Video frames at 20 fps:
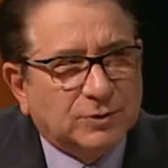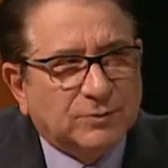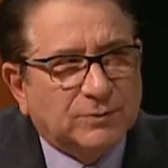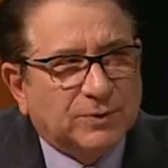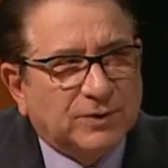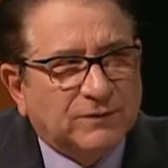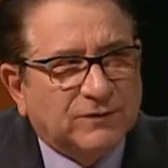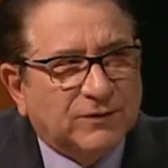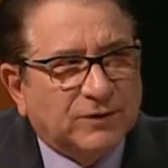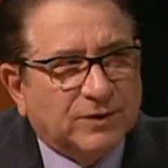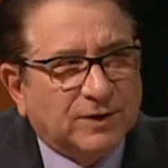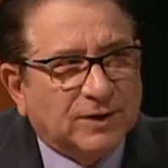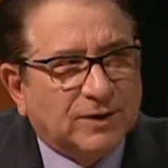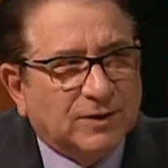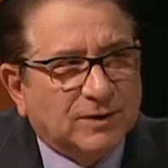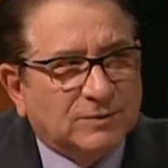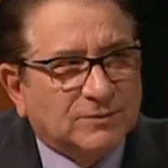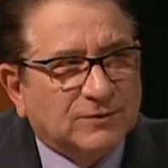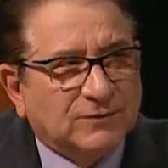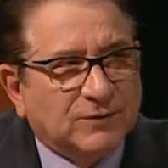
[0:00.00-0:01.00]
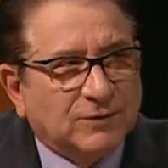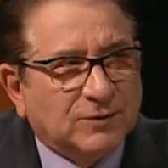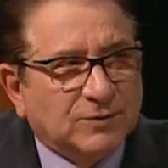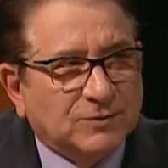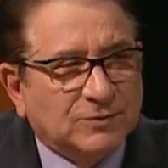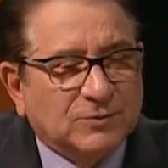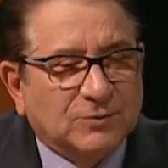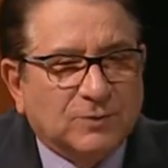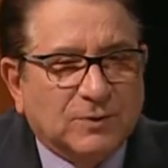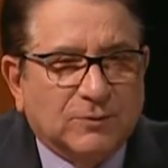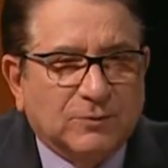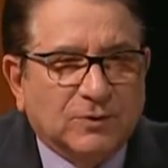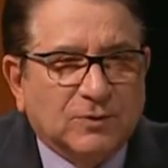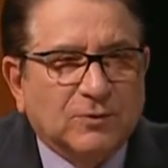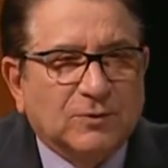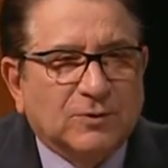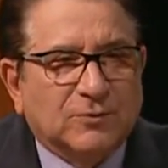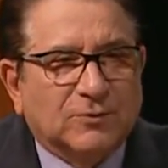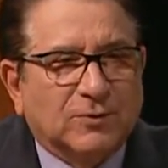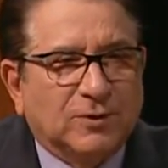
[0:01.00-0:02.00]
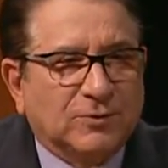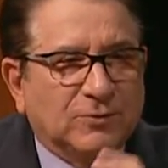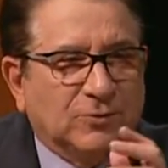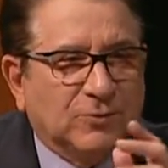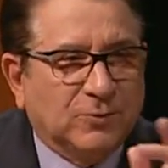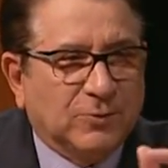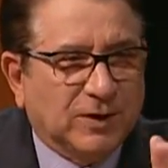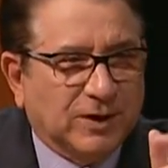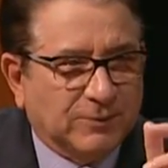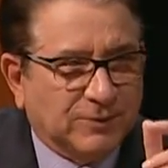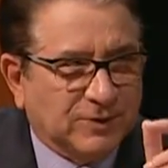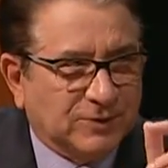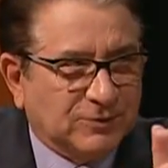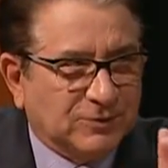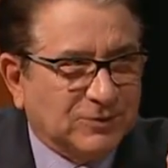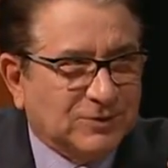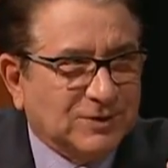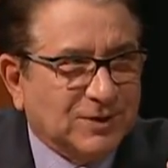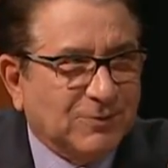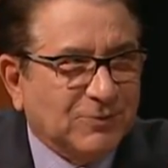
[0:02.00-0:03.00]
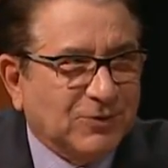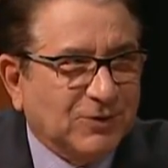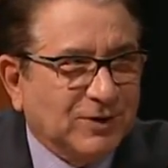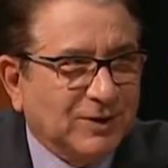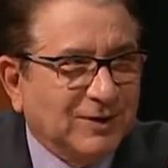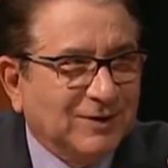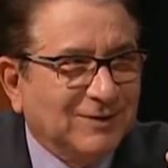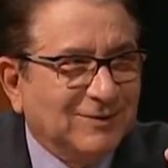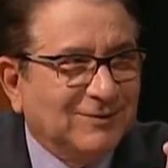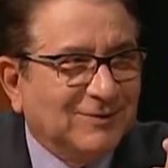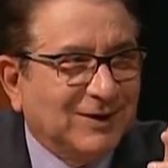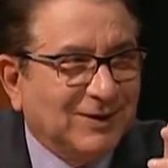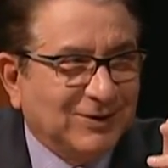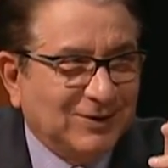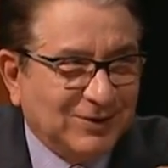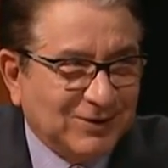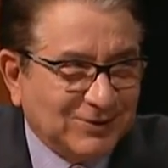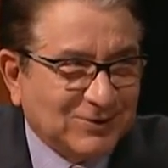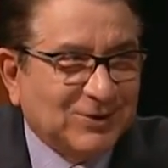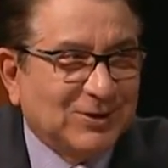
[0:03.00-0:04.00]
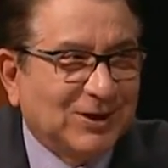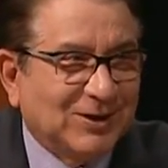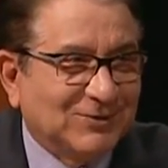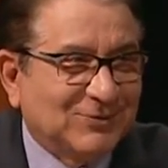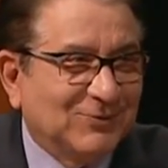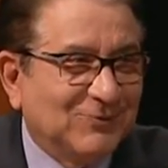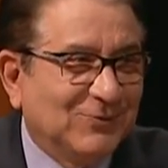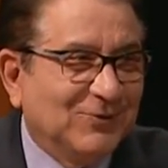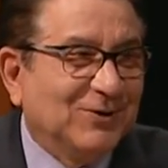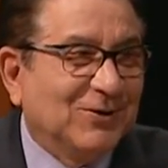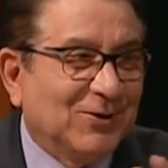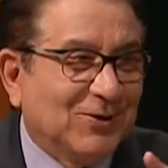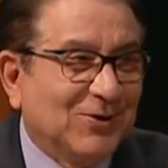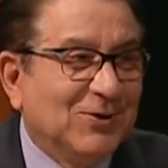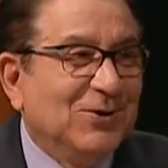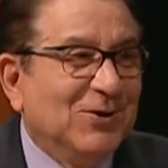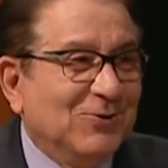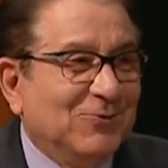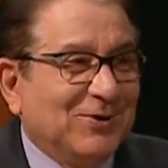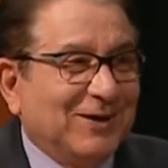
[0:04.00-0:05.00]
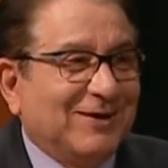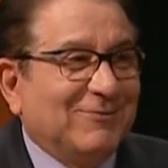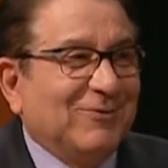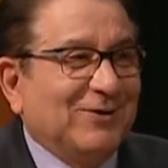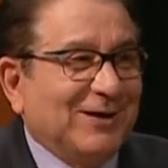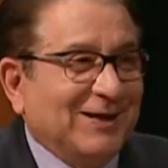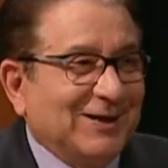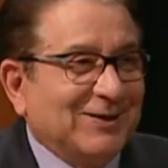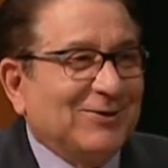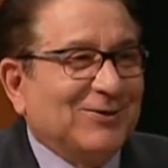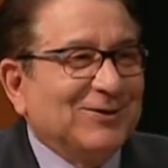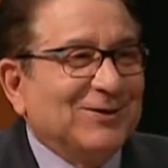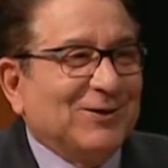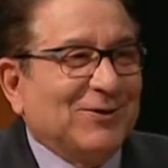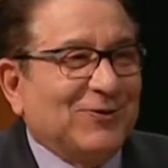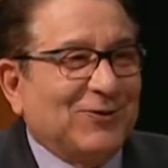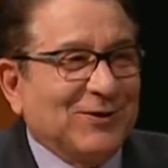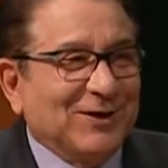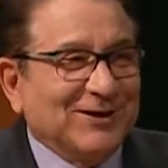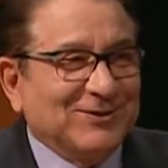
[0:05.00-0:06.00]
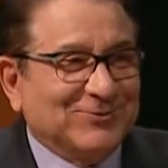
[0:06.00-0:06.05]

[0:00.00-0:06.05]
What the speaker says: be very controversial, but we're going to run to a break. But there's something that is we hit on the things